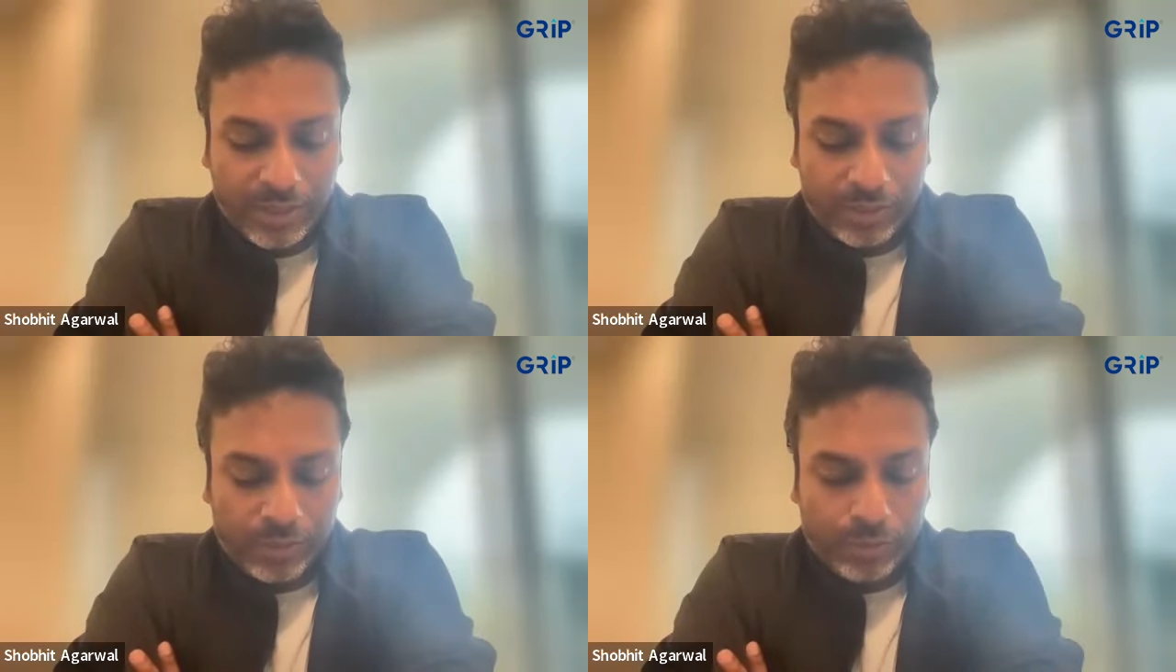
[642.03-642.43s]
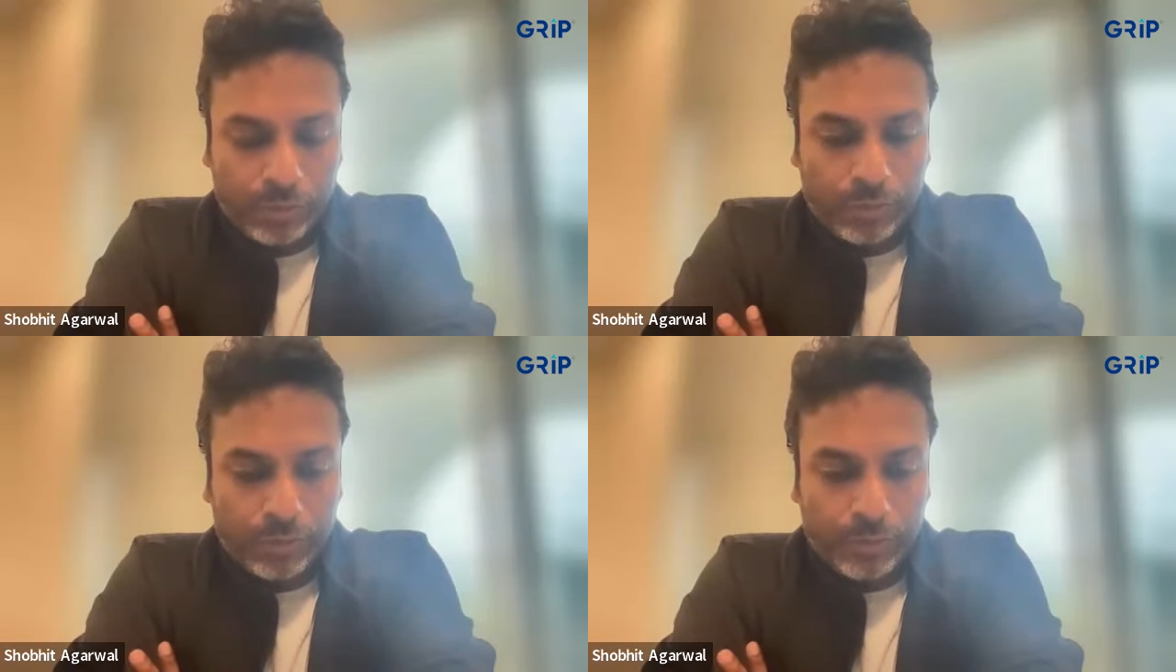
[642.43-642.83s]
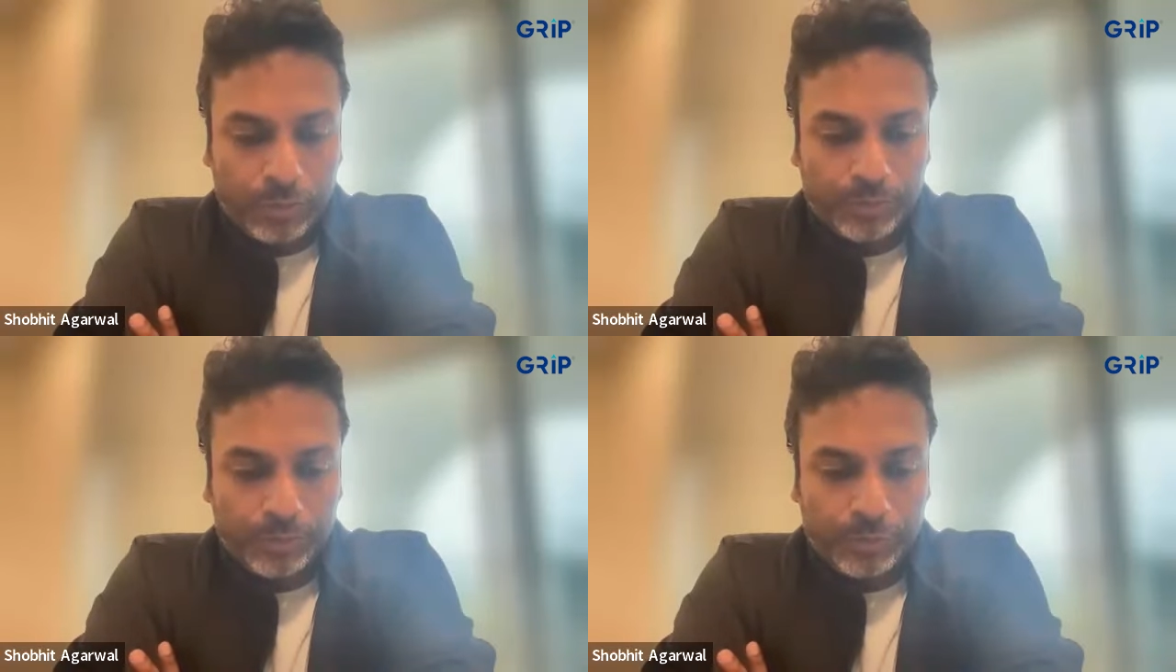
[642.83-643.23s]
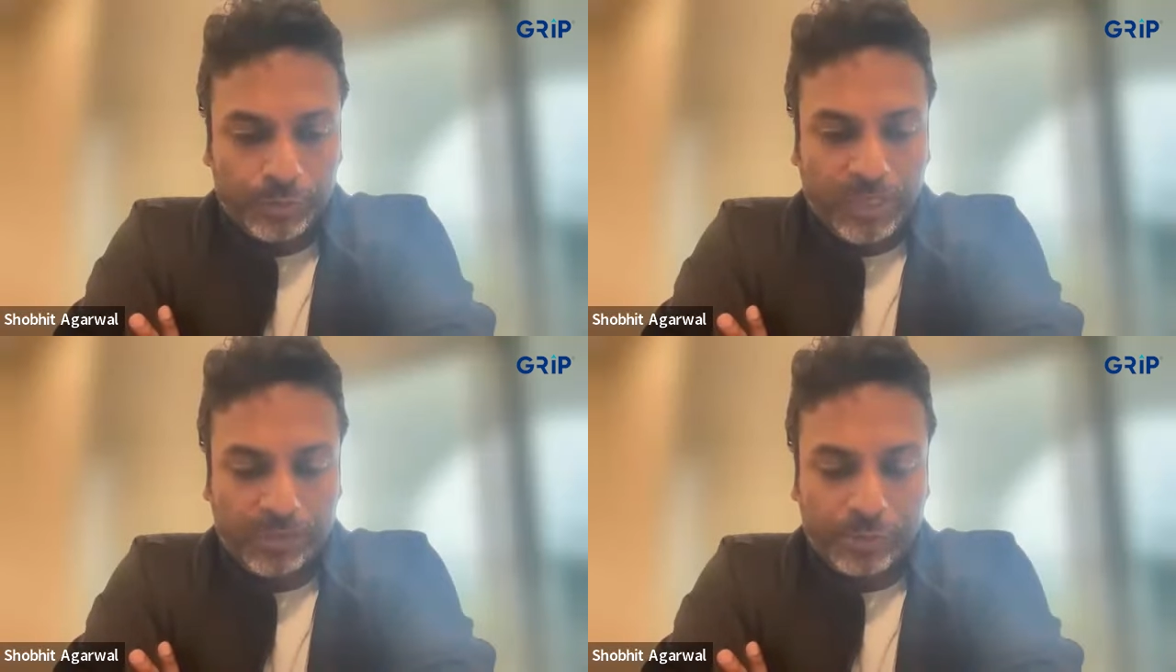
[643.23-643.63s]
So
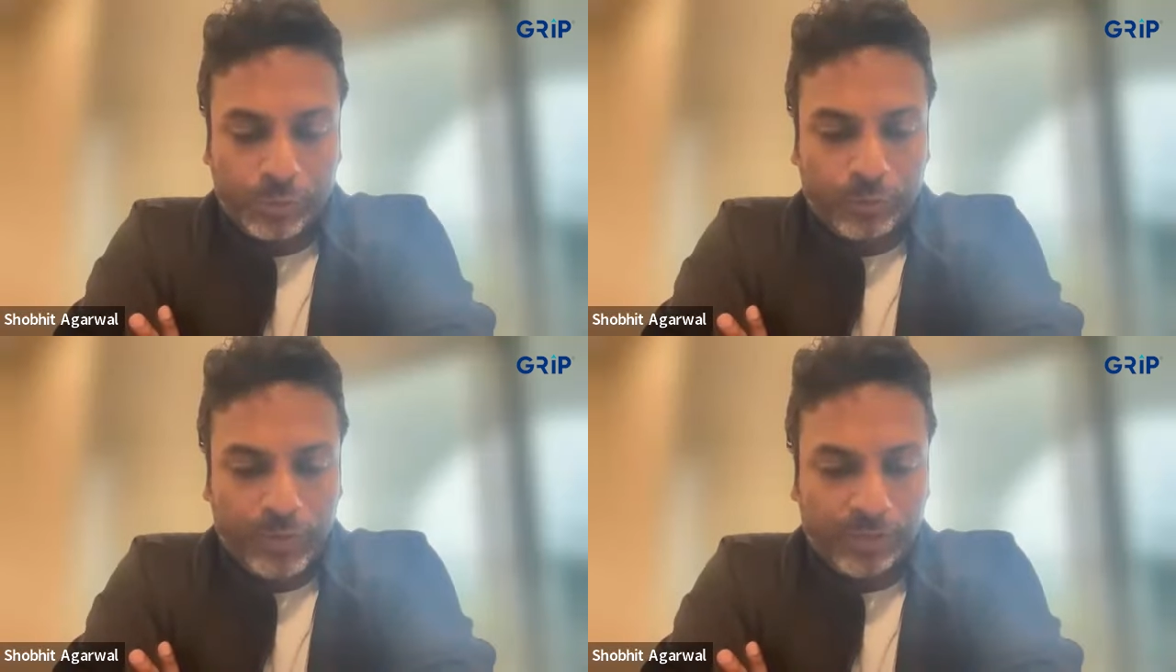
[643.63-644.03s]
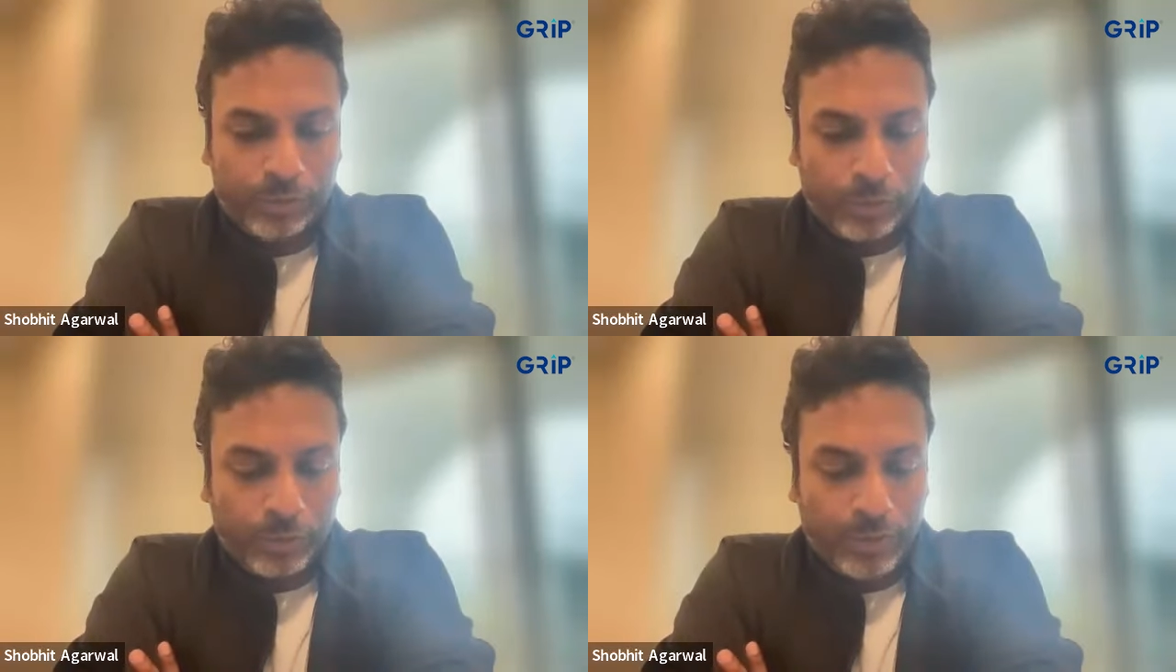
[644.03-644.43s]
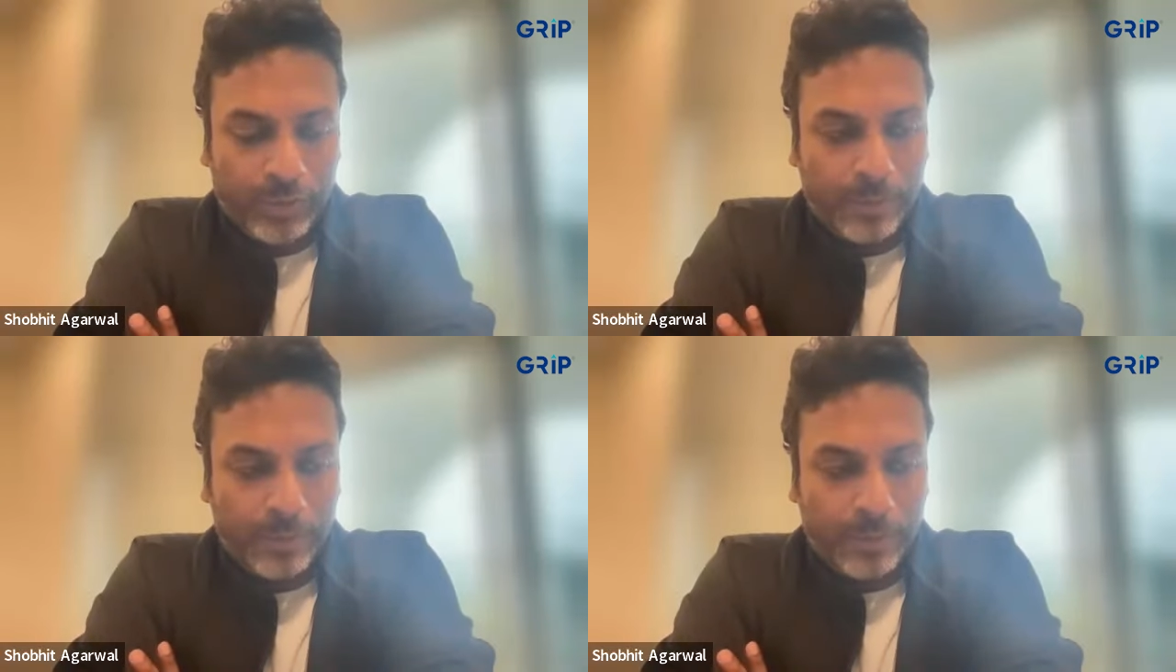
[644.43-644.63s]
far, so good.